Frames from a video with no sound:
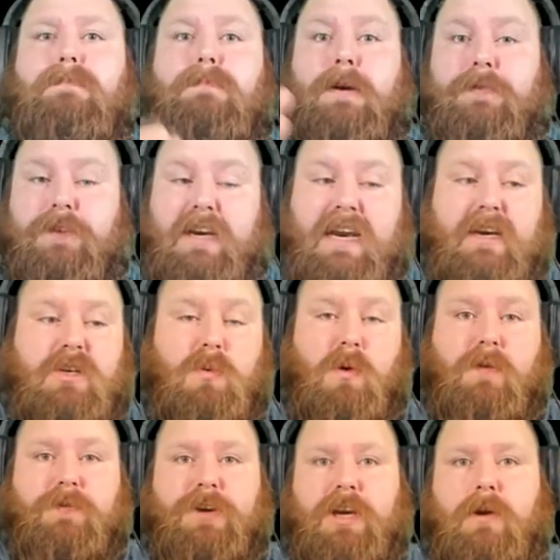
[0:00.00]
But if you get it to
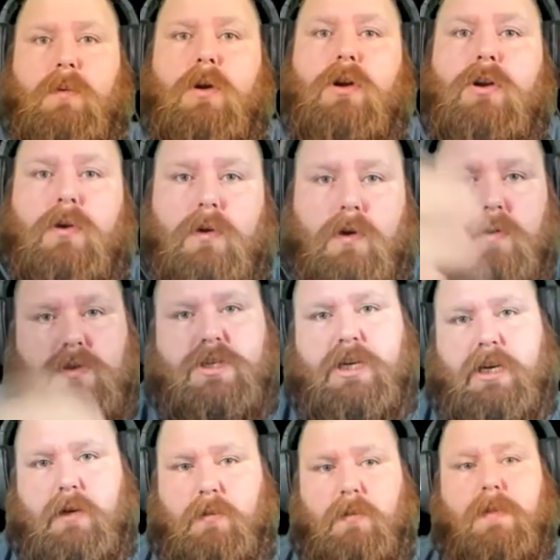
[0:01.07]
work for you, kudos to
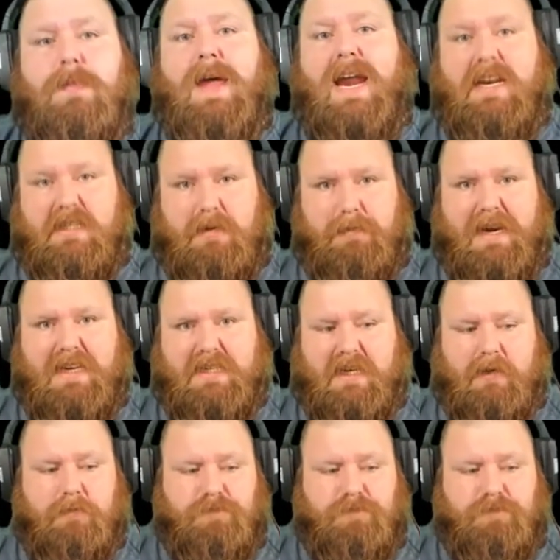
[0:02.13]
you. That is amazing.